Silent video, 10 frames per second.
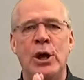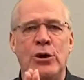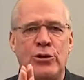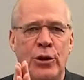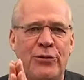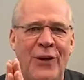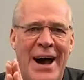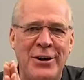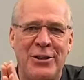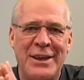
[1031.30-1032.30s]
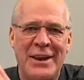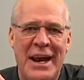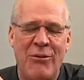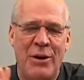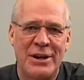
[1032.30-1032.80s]
So the final thing that
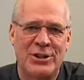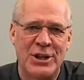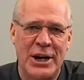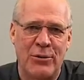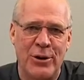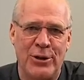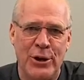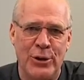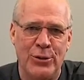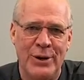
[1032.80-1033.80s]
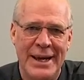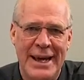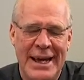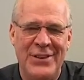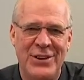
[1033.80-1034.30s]
I want to share with you,
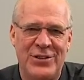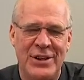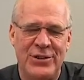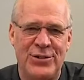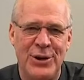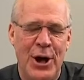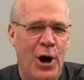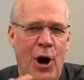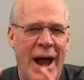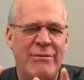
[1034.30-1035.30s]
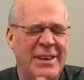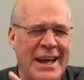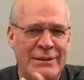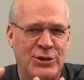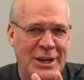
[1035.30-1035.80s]
and this is everything
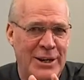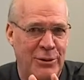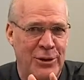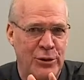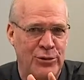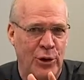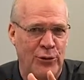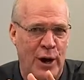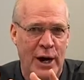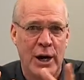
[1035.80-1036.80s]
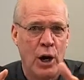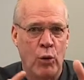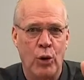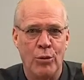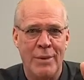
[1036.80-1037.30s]
I've shared with you so far
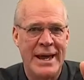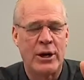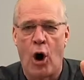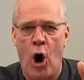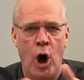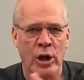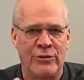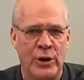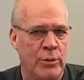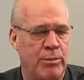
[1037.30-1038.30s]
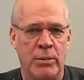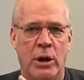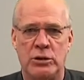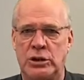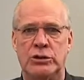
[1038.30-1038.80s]
will make all of your
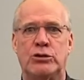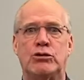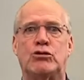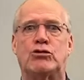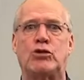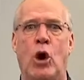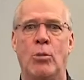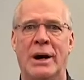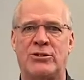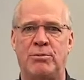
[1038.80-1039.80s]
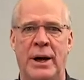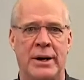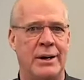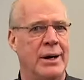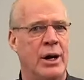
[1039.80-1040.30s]
promotions so much
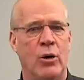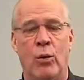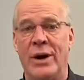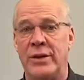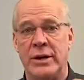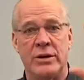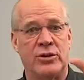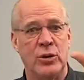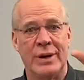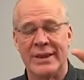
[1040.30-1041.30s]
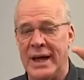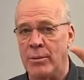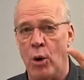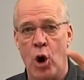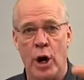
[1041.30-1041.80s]
better, whether you're doing
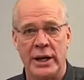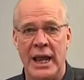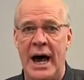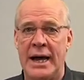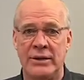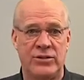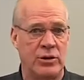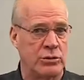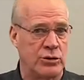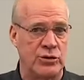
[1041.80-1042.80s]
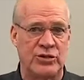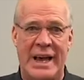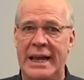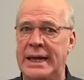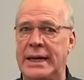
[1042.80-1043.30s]
them online, social
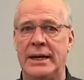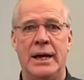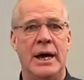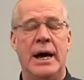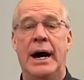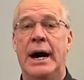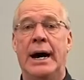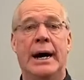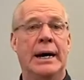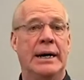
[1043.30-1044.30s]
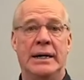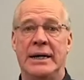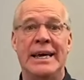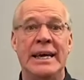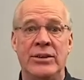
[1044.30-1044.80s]
selling, uh,
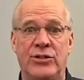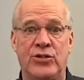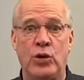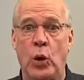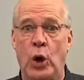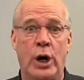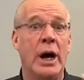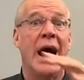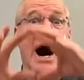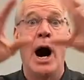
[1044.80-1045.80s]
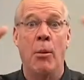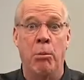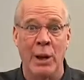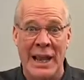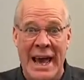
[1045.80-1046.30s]
in store, a
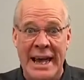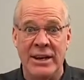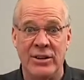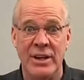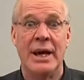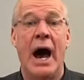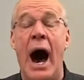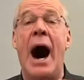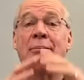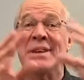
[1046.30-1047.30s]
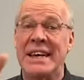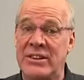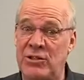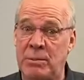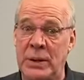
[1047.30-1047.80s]
blend,
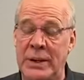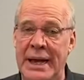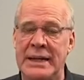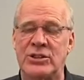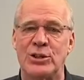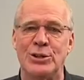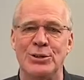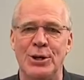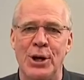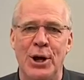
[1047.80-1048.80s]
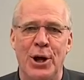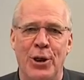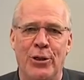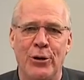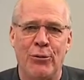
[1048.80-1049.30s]
omni-experiential.
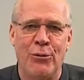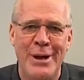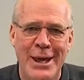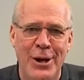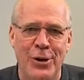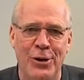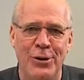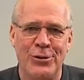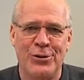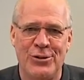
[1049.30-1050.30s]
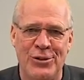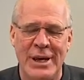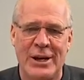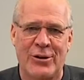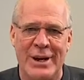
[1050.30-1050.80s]
The real
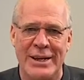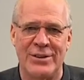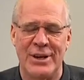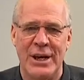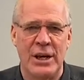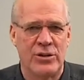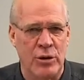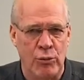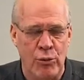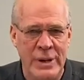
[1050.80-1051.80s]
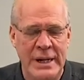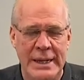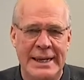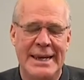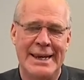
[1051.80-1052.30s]
secret to
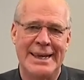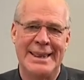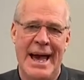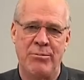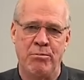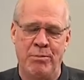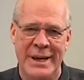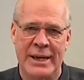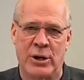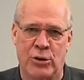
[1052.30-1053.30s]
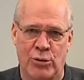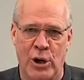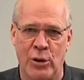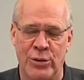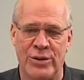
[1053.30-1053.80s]
really getting that big
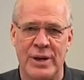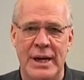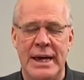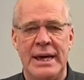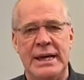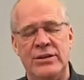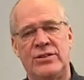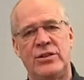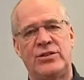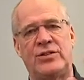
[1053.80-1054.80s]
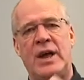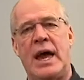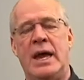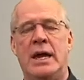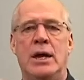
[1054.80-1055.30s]
growth is to
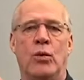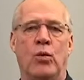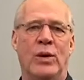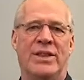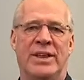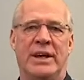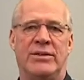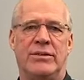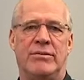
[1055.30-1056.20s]
stay with it.